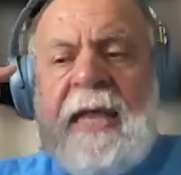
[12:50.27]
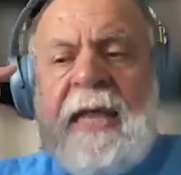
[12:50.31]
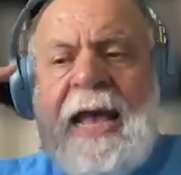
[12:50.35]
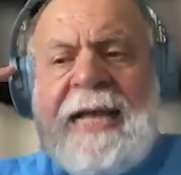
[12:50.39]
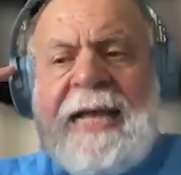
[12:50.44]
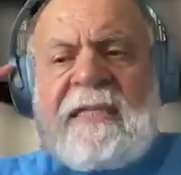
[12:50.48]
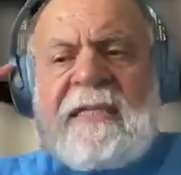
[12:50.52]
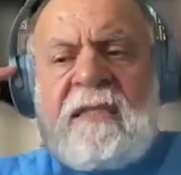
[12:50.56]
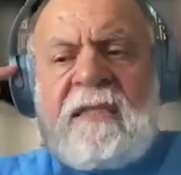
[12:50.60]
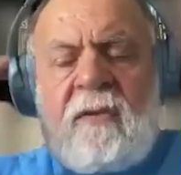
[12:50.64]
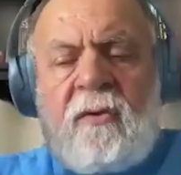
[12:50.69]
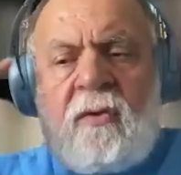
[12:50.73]

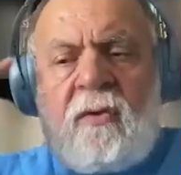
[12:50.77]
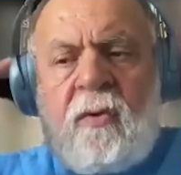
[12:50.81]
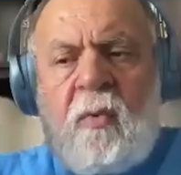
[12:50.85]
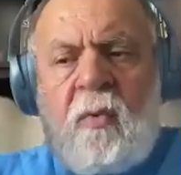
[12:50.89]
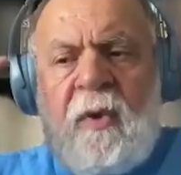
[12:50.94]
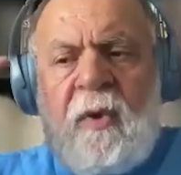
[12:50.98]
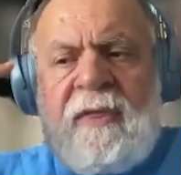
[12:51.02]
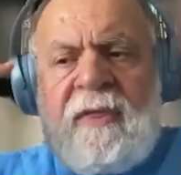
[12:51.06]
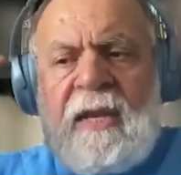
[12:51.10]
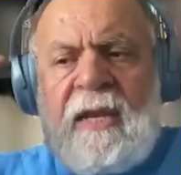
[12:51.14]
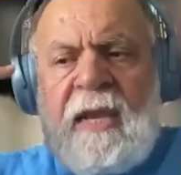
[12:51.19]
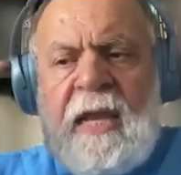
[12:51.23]
it has to
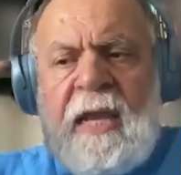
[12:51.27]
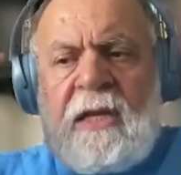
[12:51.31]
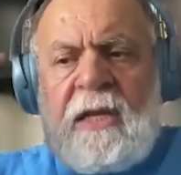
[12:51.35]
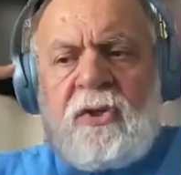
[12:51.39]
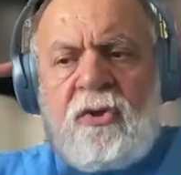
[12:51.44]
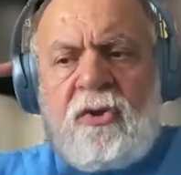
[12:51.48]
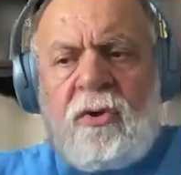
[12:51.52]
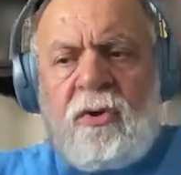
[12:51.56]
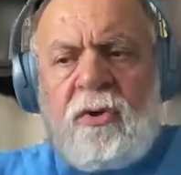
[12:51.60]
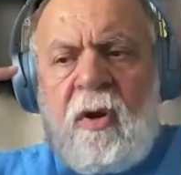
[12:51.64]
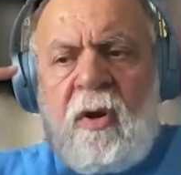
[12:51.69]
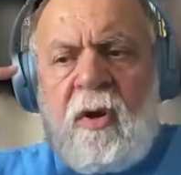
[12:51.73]
do with the
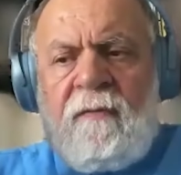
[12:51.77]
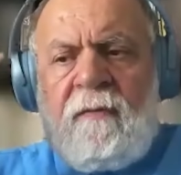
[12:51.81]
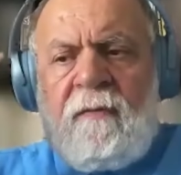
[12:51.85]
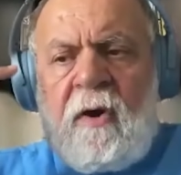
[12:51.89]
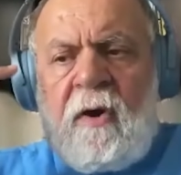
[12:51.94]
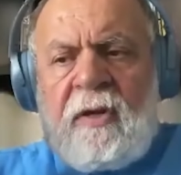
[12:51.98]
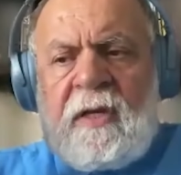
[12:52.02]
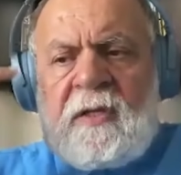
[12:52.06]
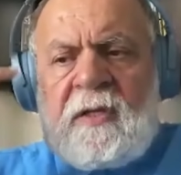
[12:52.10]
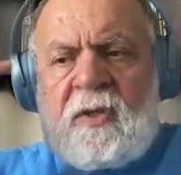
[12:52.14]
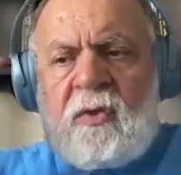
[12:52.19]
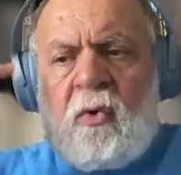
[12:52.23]
nature
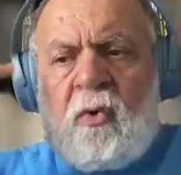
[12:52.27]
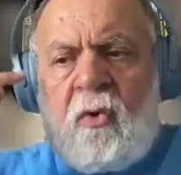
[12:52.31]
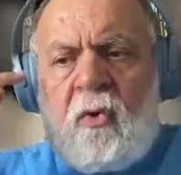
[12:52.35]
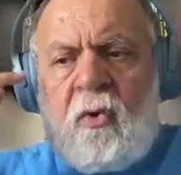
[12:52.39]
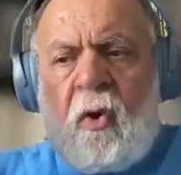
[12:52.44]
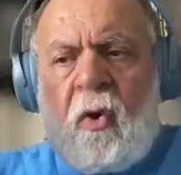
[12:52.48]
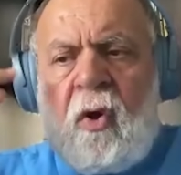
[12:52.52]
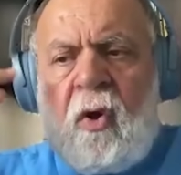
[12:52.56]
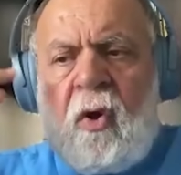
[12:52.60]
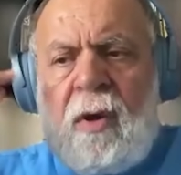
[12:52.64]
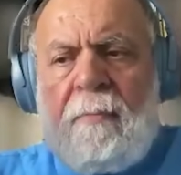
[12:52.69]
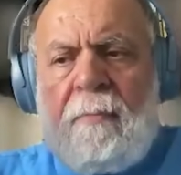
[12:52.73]
of our
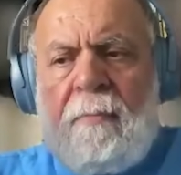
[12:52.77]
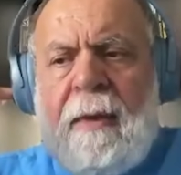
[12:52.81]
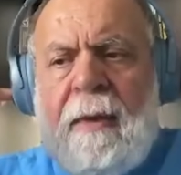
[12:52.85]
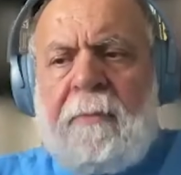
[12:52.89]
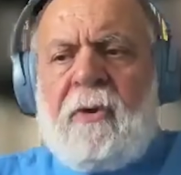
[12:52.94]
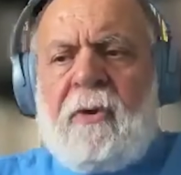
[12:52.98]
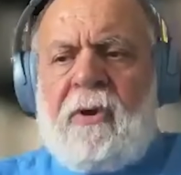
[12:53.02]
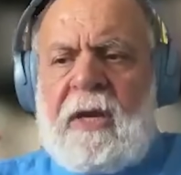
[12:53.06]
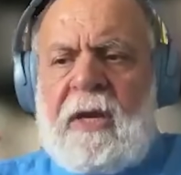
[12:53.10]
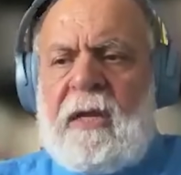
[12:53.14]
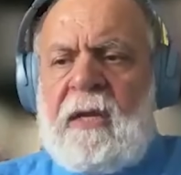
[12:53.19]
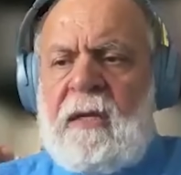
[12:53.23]
historical
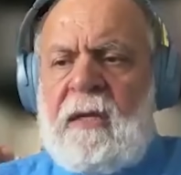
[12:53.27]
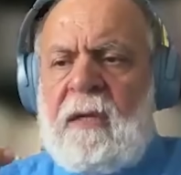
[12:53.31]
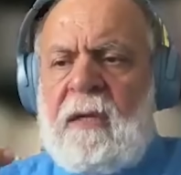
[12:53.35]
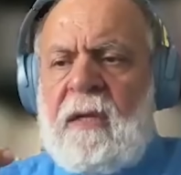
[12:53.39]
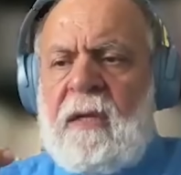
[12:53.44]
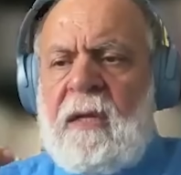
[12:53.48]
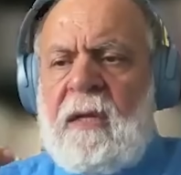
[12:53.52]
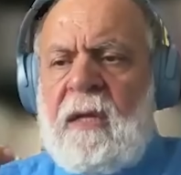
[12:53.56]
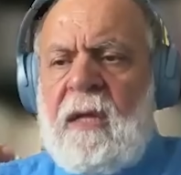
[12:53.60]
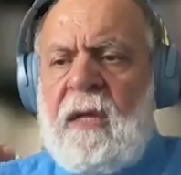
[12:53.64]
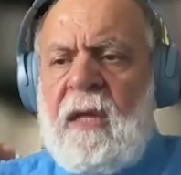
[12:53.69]
memory.